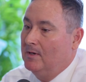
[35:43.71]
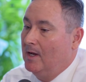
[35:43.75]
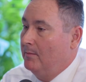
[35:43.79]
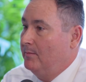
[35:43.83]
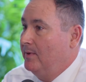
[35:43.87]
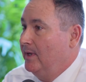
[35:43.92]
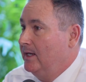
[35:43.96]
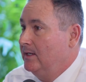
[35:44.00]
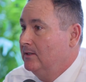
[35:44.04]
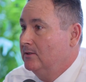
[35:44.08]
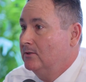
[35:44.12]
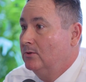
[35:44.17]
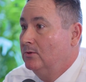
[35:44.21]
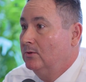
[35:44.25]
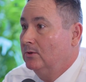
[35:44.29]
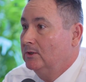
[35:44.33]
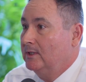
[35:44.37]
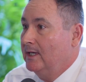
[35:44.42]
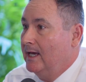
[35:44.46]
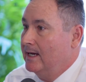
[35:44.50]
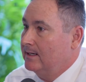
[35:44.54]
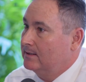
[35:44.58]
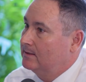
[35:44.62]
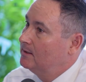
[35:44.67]
not paying school
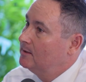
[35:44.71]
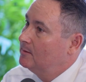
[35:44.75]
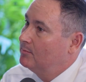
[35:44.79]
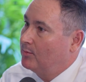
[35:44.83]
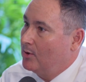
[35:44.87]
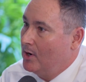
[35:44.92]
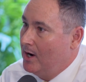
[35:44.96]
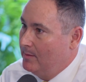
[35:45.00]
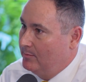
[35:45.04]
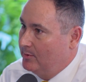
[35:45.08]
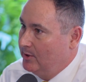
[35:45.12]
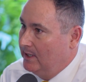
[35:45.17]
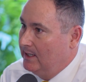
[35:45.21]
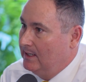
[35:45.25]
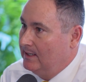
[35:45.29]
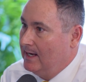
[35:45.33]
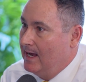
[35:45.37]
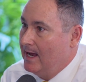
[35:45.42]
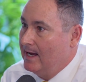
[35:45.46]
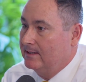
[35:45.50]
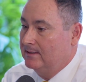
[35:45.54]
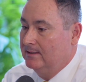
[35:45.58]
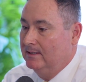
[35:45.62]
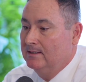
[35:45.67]
taxes, property
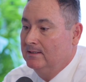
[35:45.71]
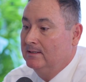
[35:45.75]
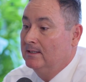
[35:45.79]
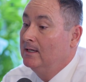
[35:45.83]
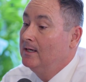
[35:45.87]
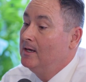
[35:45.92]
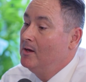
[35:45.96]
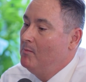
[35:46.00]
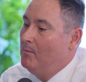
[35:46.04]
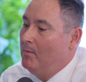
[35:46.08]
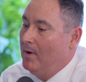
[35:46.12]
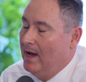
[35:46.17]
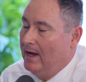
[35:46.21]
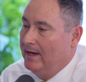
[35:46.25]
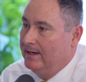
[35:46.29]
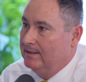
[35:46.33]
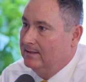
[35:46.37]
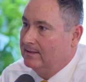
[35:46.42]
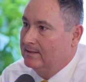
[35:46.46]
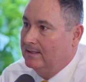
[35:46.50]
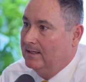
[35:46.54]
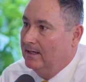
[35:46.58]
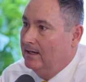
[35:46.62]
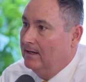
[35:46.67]
taxes, buying
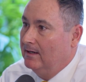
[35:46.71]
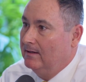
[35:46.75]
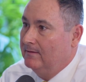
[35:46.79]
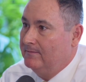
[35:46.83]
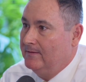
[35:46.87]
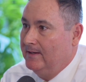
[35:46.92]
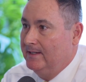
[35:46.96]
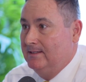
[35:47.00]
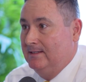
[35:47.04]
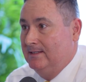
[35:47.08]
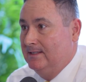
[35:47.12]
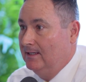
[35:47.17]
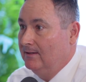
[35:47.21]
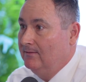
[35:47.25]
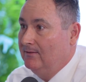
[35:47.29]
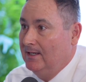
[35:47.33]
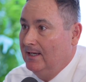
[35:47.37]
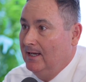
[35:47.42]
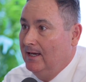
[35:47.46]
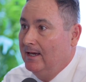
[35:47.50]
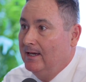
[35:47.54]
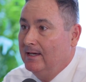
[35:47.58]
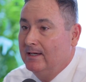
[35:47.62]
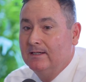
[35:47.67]
stuff at
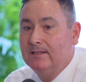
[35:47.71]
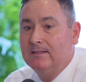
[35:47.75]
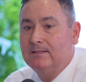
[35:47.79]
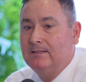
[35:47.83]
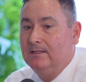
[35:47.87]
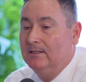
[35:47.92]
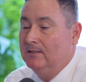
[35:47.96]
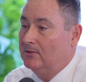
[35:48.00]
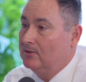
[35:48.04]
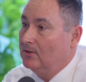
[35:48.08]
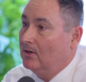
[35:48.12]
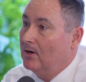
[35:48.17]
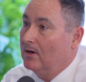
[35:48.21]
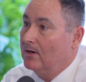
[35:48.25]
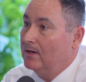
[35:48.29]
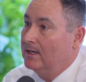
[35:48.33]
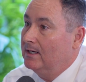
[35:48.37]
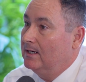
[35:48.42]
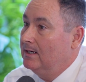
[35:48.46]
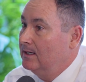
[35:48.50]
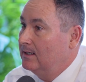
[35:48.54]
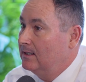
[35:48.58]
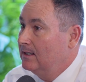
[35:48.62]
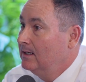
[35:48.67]
CVS and
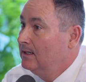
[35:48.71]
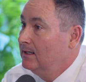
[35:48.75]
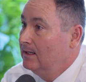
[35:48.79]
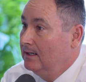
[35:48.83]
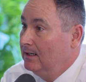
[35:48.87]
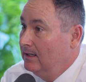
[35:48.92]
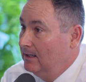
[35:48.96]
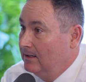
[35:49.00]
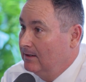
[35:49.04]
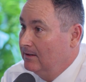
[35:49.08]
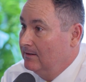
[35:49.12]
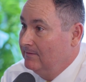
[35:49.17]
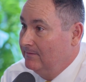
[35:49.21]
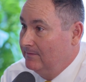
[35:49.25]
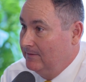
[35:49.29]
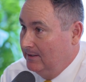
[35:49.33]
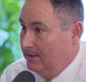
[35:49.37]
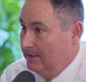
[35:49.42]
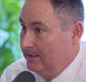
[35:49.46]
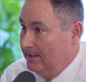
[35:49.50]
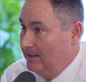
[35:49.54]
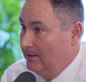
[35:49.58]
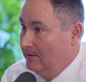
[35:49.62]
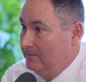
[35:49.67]
Target here in
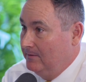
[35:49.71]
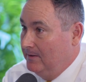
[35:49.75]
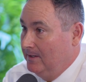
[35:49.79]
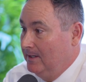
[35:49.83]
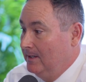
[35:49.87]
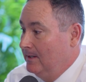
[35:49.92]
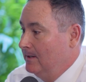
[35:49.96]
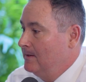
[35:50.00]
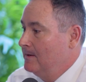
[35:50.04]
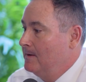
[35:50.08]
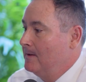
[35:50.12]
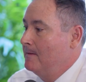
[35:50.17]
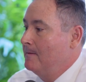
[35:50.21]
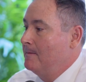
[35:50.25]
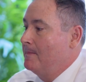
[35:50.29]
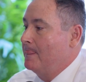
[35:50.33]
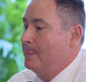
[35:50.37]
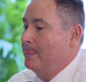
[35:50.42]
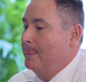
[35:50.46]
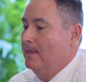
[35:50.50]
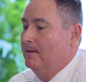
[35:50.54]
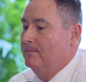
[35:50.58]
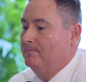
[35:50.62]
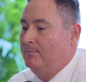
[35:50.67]
Philadelphia,
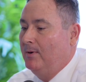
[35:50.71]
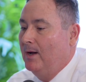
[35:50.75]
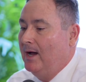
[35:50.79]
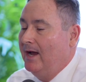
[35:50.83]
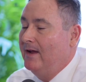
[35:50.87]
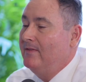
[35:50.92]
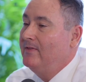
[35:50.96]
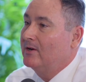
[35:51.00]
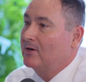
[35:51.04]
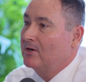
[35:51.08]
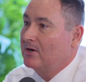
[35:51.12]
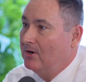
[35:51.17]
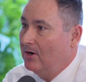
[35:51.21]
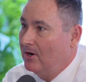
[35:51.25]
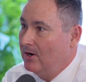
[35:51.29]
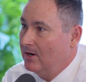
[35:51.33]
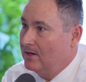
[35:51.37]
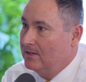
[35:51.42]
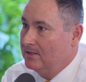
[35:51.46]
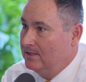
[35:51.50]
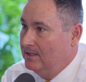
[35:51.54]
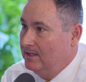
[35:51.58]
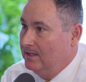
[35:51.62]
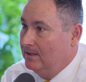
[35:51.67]
buying their
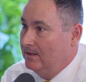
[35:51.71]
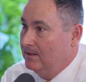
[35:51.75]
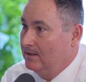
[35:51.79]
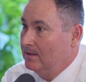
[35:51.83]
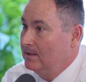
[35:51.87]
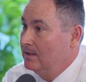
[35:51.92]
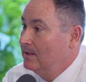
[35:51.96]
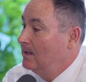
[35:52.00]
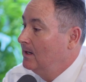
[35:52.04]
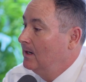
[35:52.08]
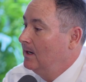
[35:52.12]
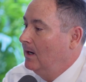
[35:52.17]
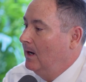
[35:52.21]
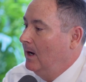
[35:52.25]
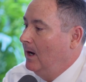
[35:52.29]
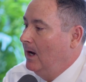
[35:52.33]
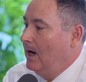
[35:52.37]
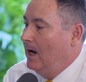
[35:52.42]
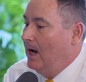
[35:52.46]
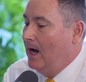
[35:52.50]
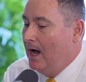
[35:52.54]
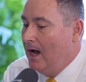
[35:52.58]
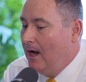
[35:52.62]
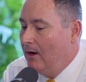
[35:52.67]
cars here.
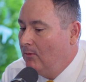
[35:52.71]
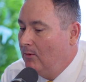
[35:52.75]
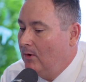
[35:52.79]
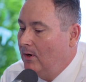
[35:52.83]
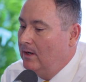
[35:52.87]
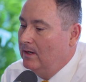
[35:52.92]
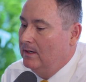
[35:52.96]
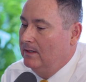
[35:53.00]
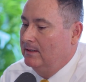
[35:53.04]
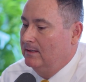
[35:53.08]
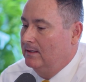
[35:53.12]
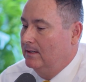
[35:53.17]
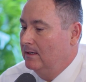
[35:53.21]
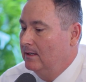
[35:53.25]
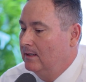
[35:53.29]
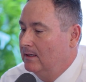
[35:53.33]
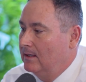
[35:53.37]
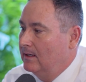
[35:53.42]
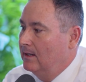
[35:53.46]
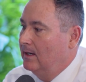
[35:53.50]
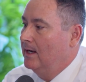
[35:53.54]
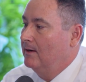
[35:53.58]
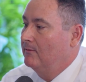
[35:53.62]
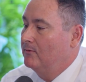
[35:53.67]
I want
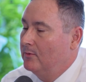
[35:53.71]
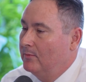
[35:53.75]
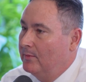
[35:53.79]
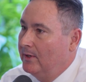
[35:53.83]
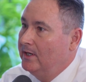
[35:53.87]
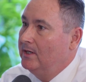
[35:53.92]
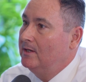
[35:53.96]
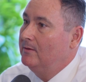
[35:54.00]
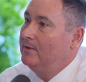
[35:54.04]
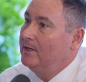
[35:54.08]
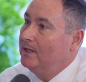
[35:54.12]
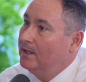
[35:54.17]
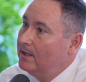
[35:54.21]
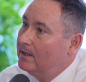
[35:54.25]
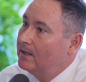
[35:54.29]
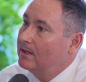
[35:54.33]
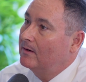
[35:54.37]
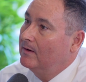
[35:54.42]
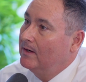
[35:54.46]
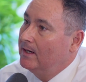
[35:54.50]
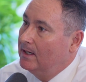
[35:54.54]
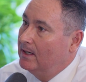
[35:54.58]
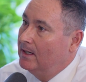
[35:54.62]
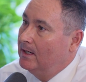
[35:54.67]
everybody to be
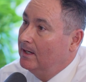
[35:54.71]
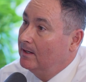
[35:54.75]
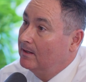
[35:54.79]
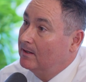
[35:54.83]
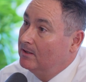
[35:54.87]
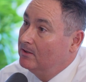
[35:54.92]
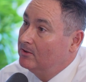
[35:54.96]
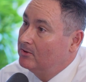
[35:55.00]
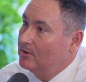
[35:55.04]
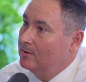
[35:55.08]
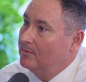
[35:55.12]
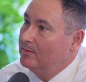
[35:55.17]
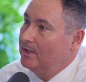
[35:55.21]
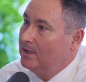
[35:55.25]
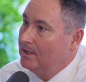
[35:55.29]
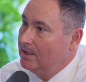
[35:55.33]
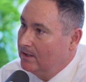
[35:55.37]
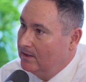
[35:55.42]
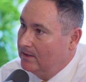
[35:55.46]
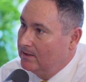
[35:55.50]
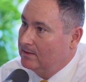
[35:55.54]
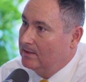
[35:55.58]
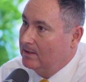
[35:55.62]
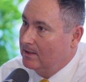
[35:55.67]
integrated and contributing to
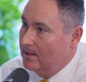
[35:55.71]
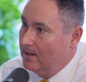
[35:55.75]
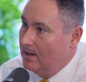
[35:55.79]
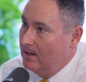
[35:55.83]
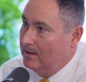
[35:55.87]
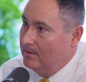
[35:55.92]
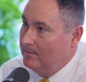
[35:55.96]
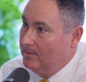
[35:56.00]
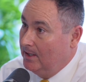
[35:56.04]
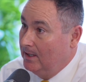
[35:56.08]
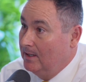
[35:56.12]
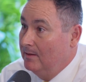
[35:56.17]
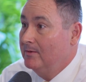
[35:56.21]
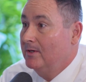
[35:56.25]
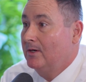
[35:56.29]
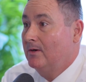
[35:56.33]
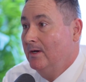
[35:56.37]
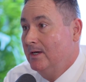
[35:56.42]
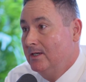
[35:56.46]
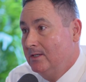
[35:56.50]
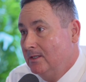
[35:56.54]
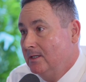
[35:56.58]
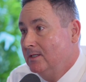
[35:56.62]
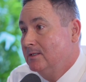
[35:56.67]
this economy, and
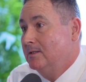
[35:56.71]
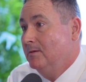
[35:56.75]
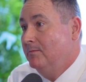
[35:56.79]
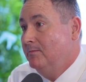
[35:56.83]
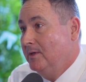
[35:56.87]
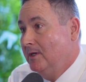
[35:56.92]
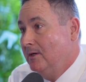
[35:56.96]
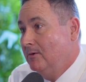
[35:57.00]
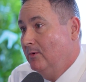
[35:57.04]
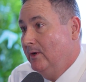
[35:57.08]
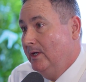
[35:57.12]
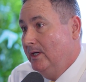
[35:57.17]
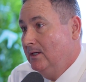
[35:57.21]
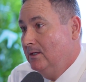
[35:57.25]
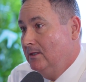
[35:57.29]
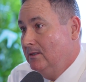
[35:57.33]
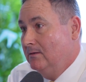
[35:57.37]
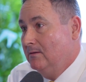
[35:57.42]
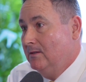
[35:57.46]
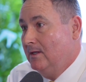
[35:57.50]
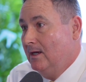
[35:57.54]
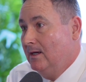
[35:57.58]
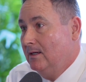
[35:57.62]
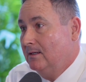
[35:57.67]
immigration is a big way to do
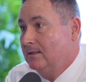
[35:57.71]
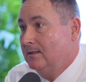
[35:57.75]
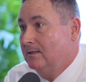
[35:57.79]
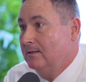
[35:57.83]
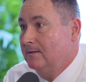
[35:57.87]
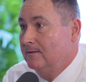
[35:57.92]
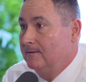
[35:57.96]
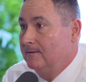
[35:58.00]
that.